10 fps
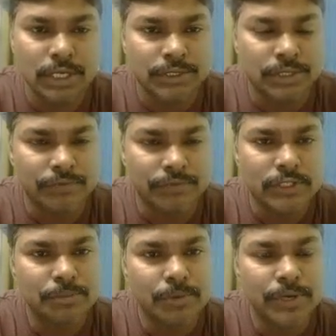So the
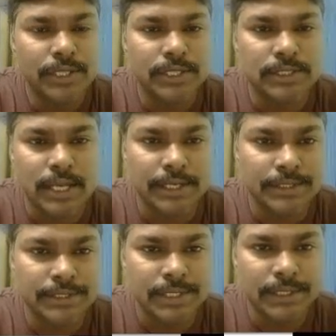first point in the slide
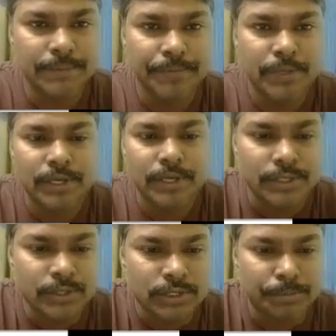is that
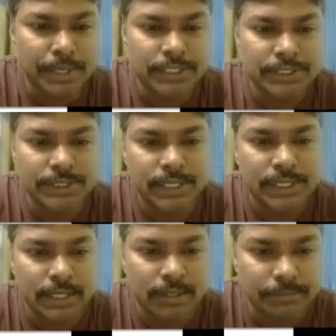the speech
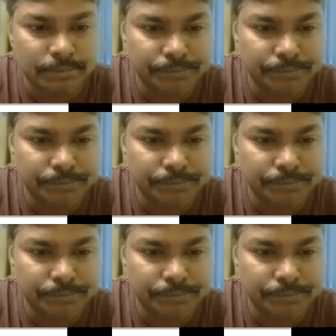signal.